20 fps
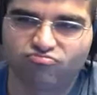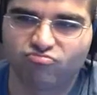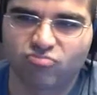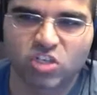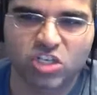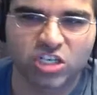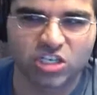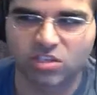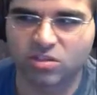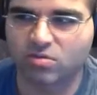
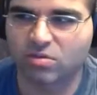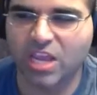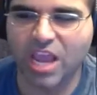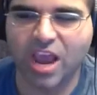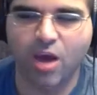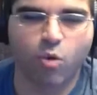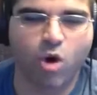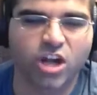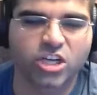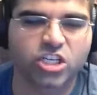Just,
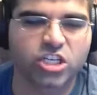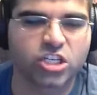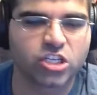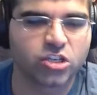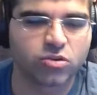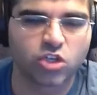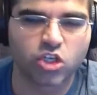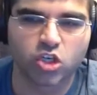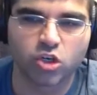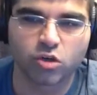yeah, watching
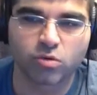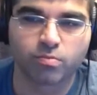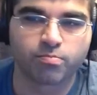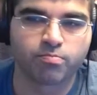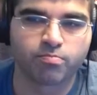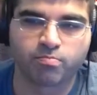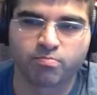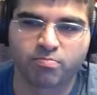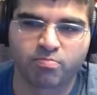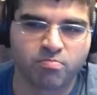YouTube,
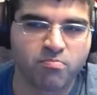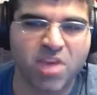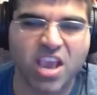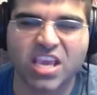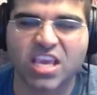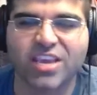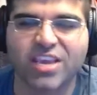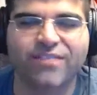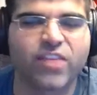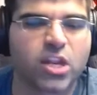
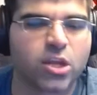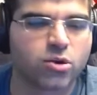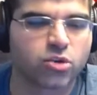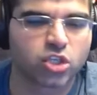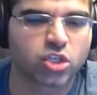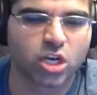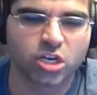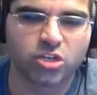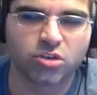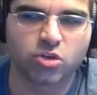making
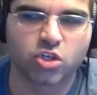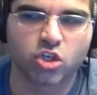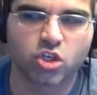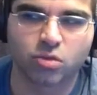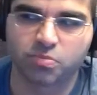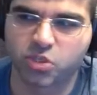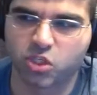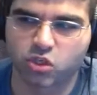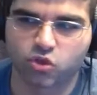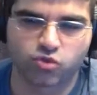videos on
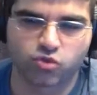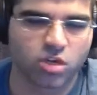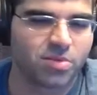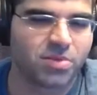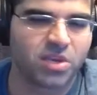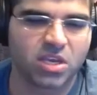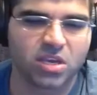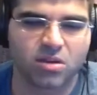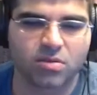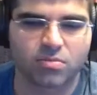YouTube,
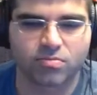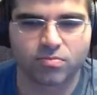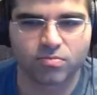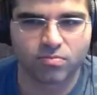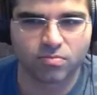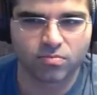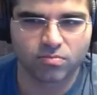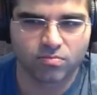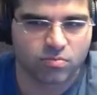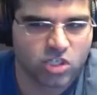streaming.
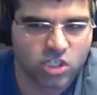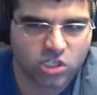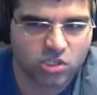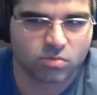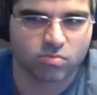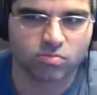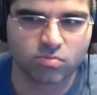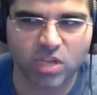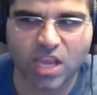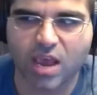
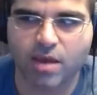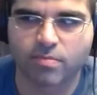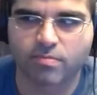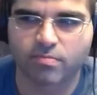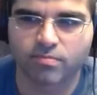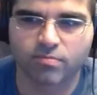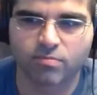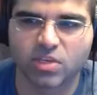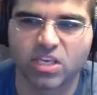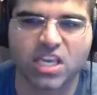Just, yeah,
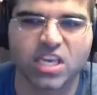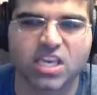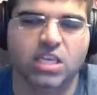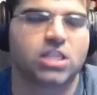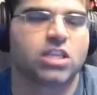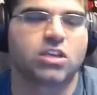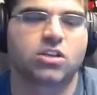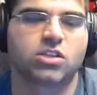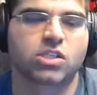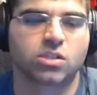geeky
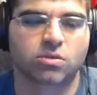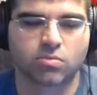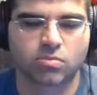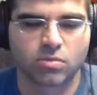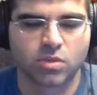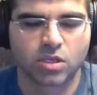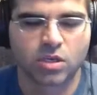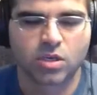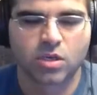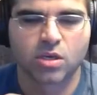things.
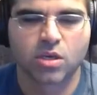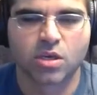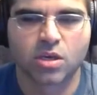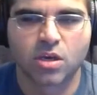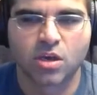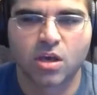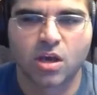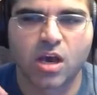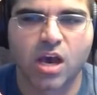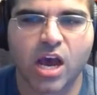
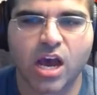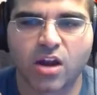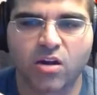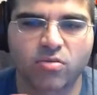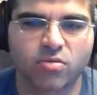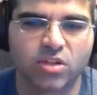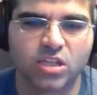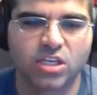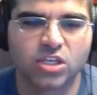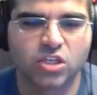I
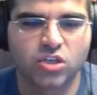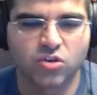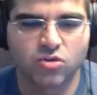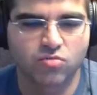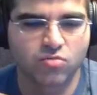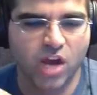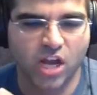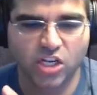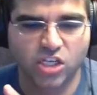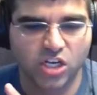don't really do
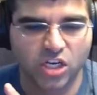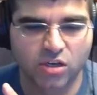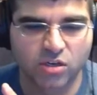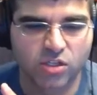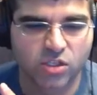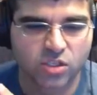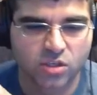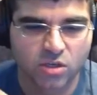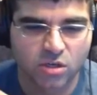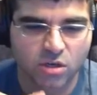much
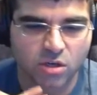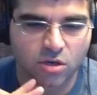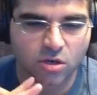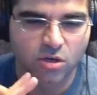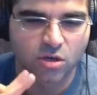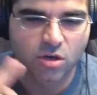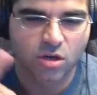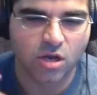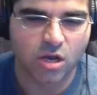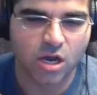else.
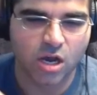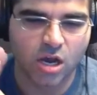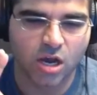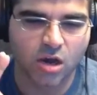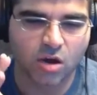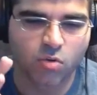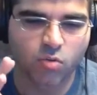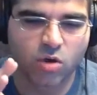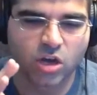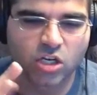
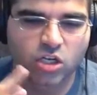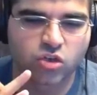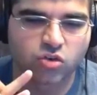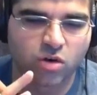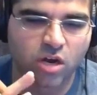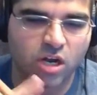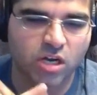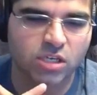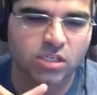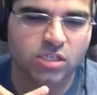What
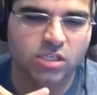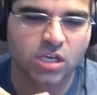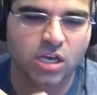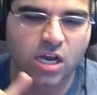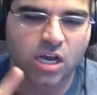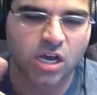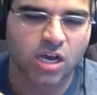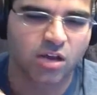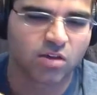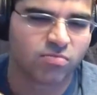drugs?
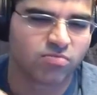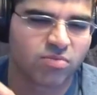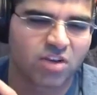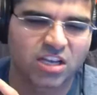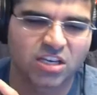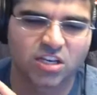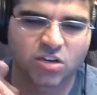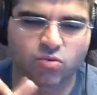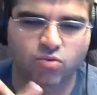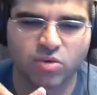
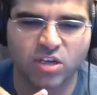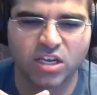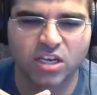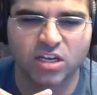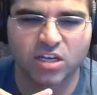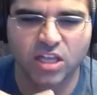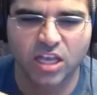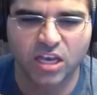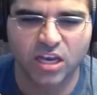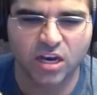I did
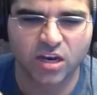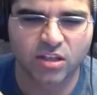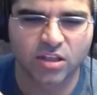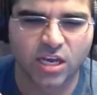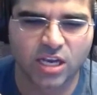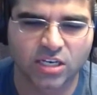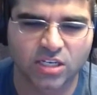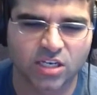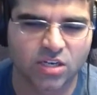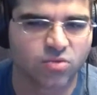weed like
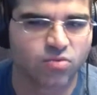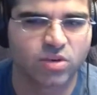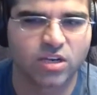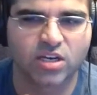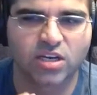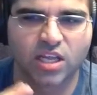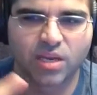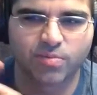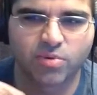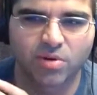
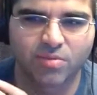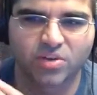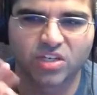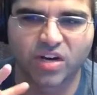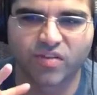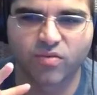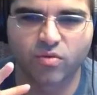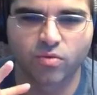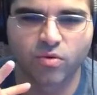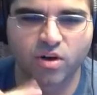pretty much
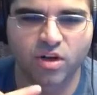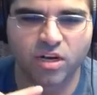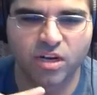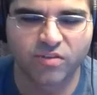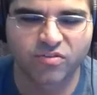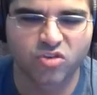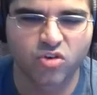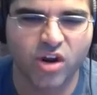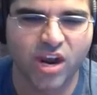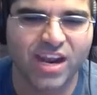everyone.
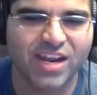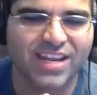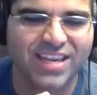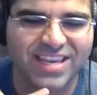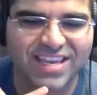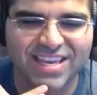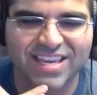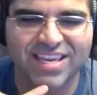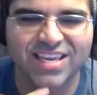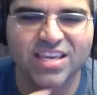I've tried
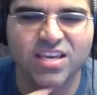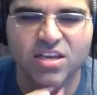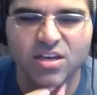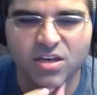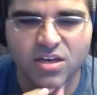E.